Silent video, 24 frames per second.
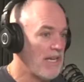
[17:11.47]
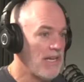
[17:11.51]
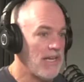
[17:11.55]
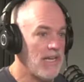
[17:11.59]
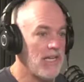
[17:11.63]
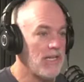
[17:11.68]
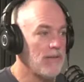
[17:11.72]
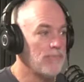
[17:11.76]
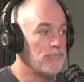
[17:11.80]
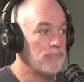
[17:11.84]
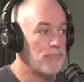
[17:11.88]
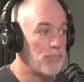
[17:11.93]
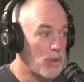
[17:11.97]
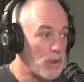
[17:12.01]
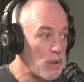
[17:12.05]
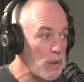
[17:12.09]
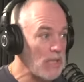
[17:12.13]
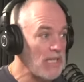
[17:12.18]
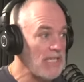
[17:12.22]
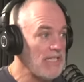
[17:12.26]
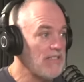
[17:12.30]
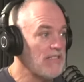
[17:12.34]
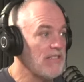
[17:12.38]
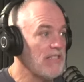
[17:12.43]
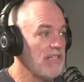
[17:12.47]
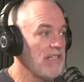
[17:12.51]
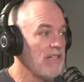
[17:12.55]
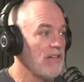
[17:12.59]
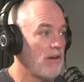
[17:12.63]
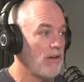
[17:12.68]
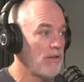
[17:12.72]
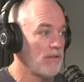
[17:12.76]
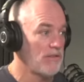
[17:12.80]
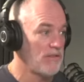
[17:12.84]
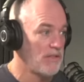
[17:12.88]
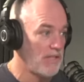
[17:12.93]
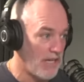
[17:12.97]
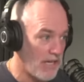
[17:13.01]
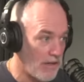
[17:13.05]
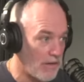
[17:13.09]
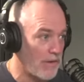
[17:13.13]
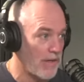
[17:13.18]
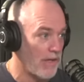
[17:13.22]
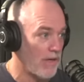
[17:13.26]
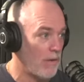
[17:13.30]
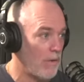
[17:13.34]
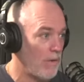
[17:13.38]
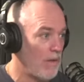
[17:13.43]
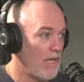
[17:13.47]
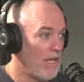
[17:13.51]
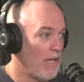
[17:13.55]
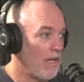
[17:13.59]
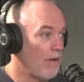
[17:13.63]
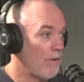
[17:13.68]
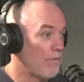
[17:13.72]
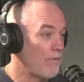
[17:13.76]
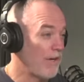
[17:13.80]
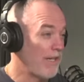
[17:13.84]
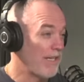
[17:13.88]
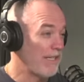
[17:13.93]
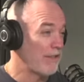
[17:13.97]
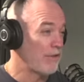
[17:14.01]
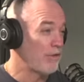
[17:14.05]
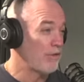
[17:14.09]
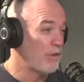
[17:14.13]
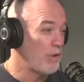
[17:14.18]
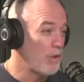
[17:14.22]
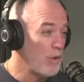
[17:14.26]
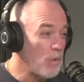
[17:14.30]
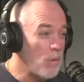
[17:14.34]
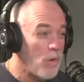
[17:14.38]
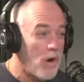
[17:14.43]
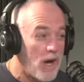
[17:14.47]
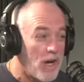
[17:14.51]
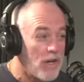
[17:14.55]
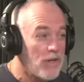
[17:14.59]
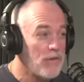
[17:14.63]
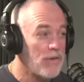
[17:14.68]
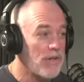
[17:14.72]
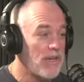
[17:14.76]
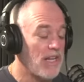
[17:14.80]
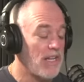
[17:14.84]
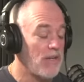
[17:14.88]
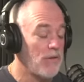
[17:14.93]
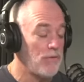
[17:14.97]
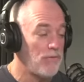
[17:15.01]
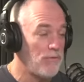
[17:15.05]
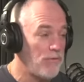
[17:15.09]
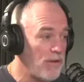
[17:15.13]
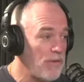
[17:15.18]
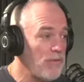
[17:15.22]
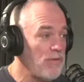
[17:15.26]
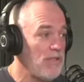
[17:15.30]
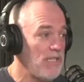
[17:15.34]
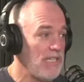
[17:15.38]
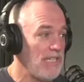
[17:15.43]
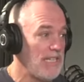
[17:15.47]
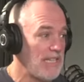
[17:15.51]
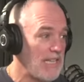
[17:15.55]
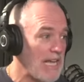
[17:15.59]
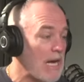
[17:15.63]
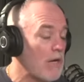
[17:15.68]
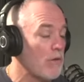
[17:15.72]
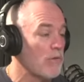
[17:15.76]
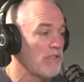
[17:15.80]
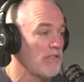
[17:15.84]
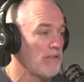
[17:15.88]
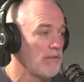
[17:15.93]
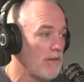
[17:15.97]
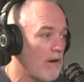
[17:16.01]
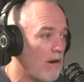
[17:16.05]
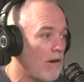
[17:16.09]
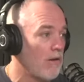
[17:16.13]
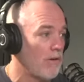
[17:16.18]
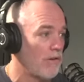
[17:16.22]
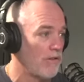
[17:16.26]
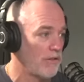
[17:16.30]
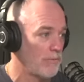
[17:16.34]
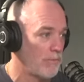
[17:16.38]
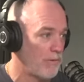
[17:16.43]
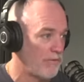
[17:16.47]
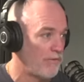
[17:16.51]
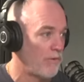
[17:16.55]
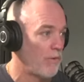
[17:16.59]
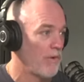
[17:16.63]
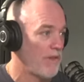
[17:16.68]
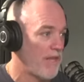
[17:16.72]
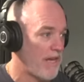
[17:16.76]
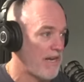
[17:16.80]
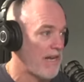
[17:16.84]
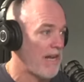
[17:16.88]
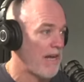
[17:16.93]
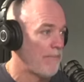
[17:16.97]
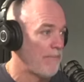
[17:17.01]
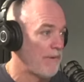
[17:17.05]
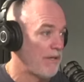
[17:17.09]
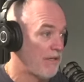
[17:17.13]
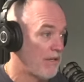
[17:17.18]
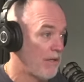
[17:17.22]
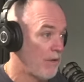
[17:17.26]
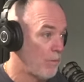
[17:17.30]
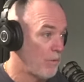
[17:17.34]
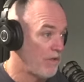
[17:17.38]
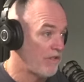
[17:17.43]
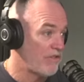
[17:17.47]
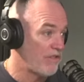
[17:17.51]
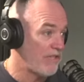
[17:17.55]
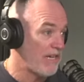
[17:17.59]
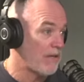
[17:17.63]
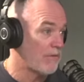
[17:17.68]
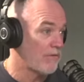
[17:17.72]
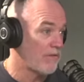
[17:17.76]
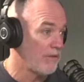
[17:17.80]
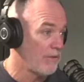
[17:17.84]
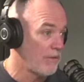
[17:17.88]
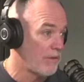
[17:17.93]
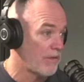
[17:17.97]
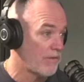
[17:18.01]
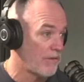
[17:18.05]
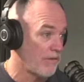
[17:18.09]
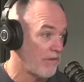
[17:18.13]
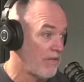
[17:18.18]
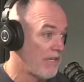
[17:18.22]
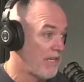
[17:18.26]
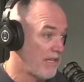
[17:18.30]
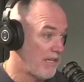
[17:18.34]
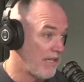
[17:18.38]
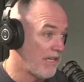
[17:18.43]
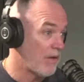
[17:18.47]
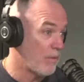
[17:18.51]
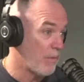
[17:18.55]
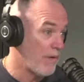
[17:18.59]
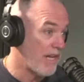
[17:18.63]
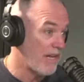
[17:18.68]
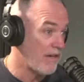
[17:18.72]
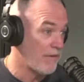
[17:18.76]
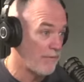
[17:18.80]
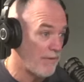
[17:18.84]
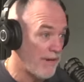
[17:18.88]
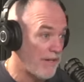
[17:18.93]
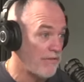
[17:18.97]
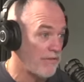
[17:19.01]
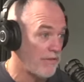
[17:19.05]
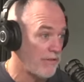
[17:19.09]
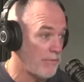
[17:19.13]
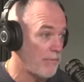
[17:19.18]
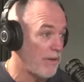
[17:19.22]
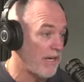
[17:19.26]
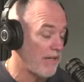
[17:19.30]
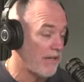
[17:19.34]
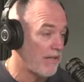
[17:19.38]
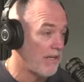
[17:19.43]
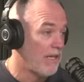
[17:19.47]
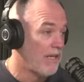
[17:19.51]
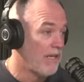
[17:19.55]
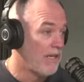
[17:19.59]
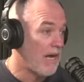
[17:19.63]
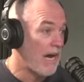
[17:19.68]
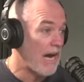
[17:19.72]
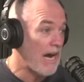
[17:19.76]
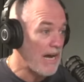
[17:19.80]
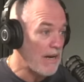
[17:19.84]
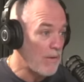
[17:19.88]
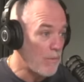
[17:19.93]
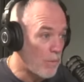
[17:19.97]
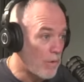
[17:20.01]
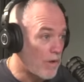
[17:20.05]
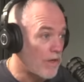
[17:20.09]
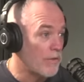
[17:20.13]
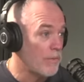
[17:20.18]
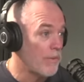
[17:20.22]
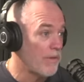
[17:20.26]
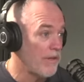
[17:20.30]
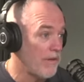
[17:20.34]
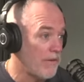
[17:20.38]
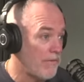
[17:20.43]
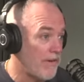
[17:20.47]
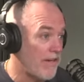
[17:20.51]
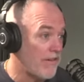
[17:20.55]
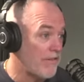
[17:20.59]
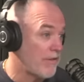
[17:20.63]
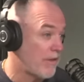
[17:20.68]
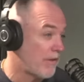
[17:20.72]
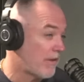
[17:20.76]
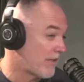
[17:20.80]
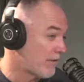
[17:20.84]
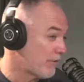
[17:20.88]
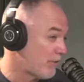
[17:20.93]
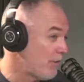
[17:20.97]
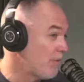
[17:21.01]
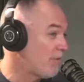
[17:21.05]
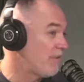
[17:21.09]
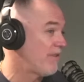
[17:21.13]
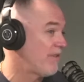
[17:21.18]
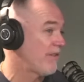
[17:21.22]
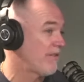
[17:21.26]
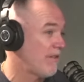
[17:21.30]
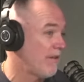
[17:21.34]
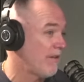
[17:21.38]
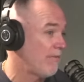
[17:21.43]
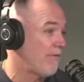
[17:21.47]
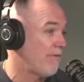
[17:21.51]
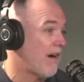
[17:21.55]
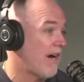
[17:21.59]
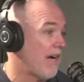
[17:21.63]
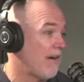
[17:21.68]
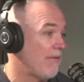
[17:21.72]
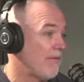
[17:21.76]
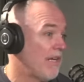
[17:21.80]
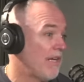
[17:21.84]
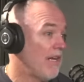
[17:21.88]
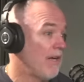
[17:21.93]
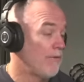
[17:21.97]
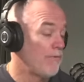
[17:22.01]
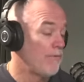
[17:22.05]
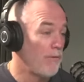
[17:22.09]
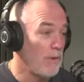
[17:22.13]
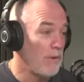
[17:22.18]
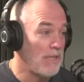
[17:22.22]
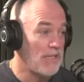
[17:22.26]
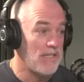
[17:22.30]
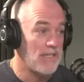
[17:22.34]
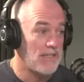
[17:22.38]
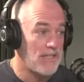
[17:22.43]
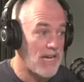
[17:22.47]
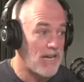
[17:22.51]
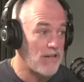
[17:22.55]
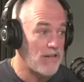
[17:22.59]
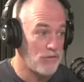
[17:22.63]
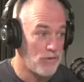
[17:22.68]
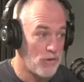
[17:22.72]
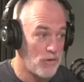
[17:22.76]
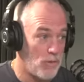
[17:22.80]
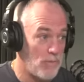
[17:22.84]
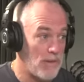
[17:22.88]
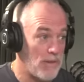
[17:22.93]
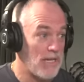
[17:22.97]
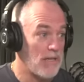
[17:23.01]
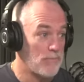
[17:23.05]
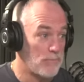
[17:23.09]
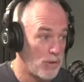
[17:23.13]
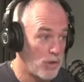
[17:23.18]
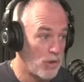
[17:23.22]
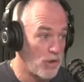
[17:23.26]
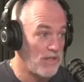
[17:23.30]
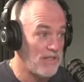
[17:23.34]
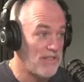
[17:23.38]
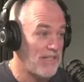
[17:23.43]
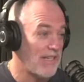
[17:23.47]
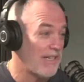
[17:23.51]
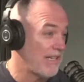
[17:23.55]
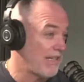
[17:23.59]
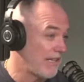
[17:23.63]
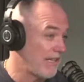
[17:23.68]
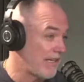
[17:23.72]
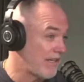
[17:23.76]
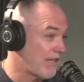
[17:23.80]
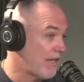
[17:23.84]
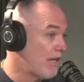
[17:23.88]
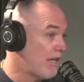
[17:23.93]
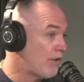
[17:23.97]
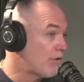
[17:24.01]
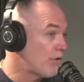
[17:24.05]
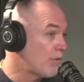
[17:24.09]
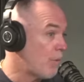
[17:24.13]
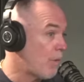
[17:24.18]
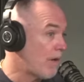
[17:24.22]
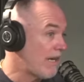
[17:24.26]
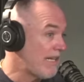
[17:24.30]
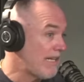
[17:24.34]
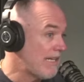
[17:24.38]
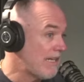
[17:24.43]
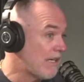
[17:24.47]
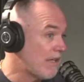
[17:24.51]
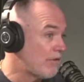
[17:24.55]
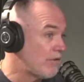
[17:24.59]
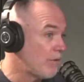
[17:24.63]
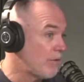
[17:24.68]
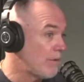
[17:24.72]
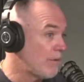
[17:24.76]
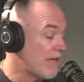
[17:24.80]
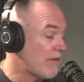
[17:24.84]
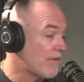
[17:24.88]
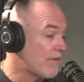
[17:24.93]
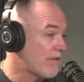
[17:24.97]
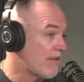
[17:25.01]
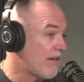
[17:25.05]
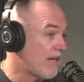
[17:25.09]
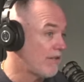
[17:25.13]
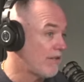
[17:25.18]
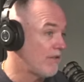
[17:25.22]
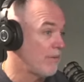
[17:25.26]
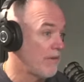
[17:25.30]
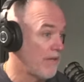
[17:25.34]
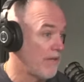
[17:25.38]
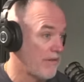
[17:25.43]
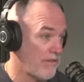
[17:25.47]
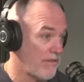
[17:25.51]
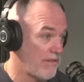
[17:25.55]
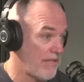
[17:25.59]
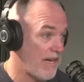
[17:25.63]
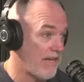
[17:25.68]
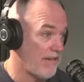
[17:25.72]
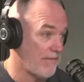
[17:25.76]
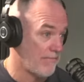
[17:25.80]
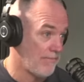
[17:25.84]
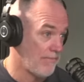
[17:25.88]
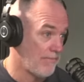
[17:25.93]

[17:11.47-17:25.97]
in Burlington, Ontario for like $250,000 before that happened, which sounds ludicrous. Nick, we had investors buying. I worked with an investor, a 265 fully detached home in Burlington at like 2009, 2010.